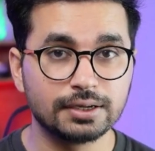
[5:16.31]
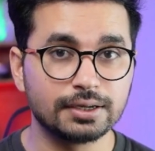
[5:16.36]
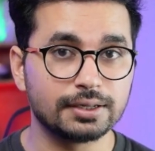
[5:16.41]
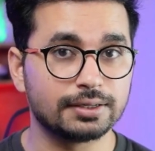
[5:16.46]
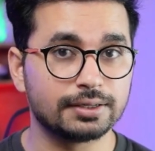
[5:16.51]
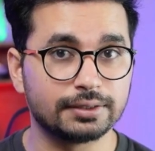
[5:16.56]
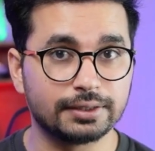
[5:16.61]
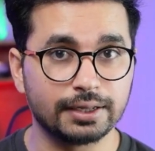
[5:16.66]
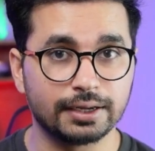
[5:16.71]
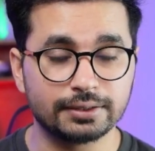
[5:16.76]

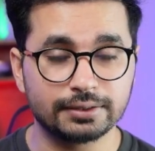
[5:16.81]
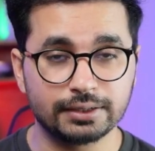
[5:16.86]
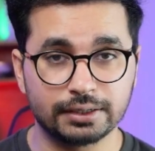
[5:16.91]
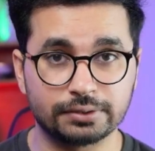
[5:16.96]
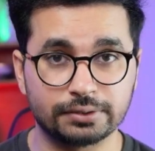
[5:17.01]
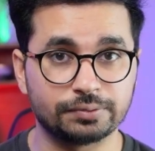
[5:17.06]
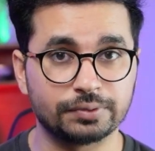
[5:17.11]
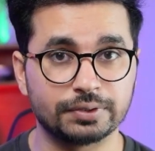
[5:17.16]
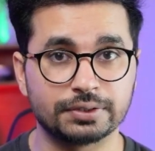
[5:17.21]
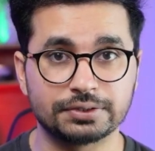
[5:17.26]
then
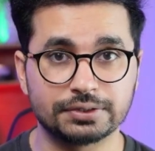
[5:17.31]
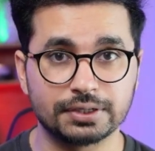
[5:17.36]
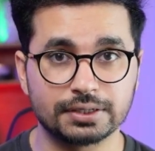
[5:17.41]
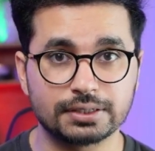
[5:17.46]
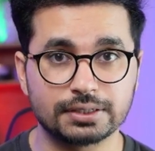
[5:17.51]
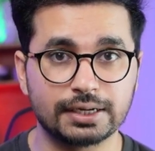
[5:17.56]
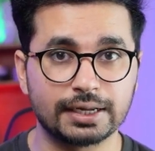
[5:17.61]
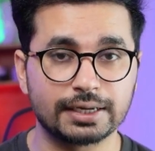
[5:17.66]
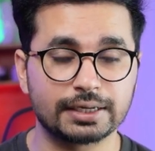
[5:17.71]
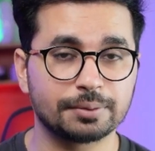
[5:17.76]
it will
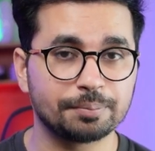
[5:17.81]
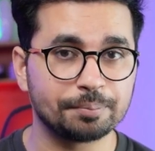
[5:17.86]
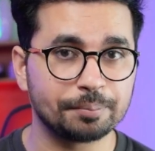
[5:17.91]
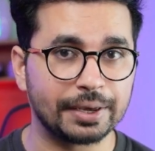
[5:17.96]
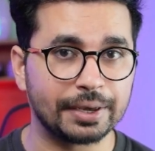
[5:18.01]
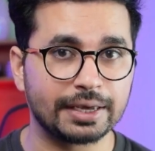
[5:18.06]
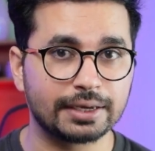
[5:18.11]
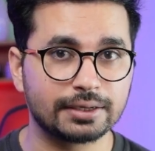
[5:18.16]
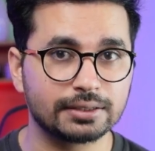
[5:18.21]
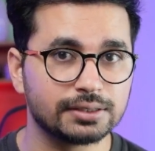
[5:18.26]
just like
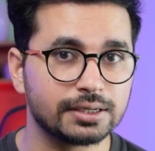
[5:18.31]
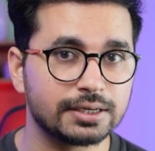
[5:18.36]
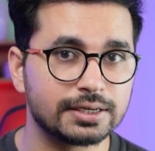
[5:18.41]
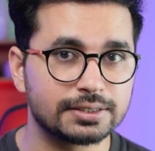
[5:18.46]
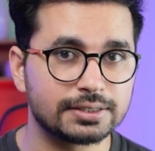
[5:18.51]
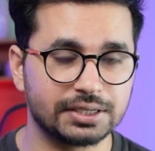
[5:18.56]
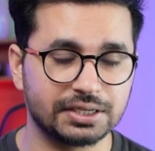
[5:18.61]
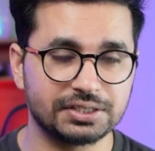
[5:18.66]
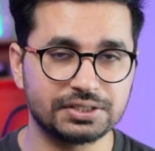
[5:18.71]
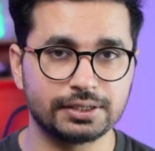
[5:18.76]
make the
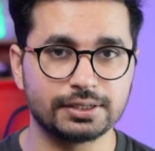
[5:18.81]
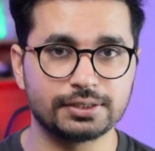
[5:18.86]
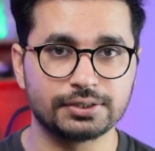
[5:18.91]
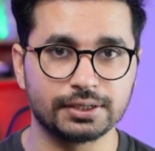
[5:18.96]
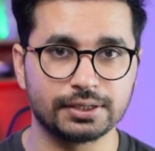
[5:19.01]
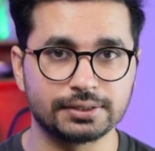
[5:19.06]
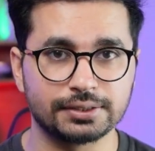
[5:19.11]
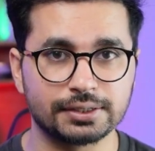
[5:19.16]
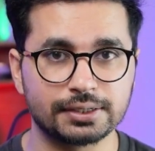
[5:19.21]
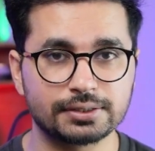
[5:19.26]
necessary
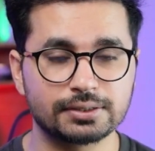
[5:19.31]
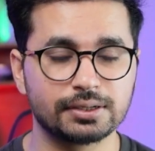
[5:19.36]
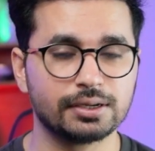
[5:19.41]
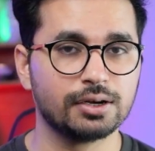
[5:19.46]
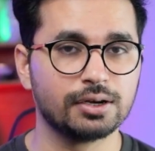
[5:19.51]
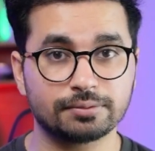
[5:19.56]
changes,